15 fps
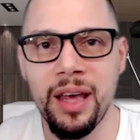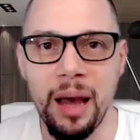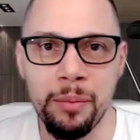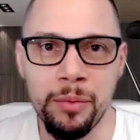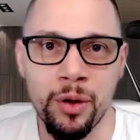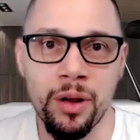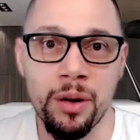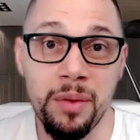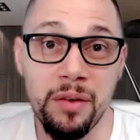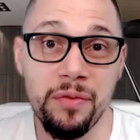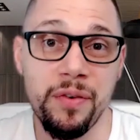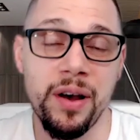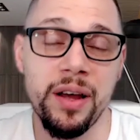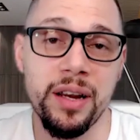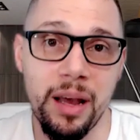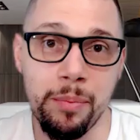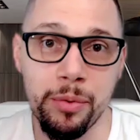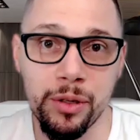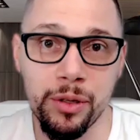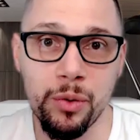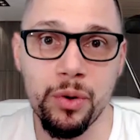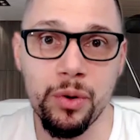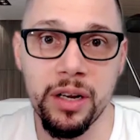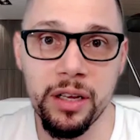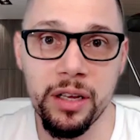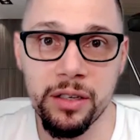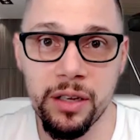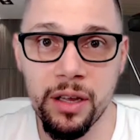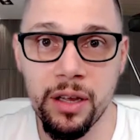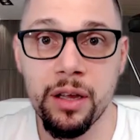I'm talking about finding
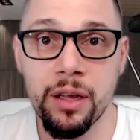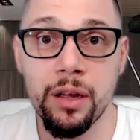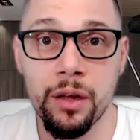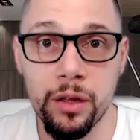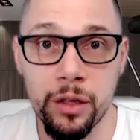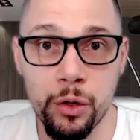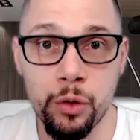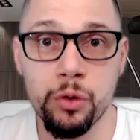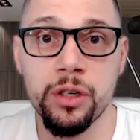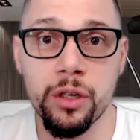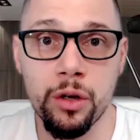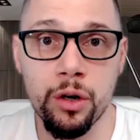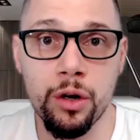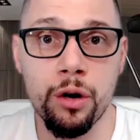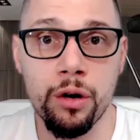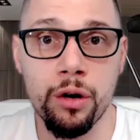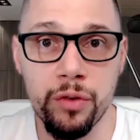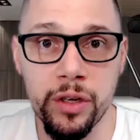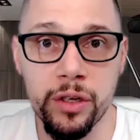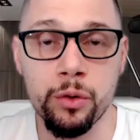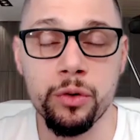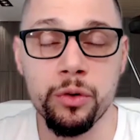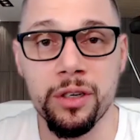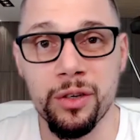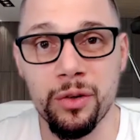opportunities using your current resources.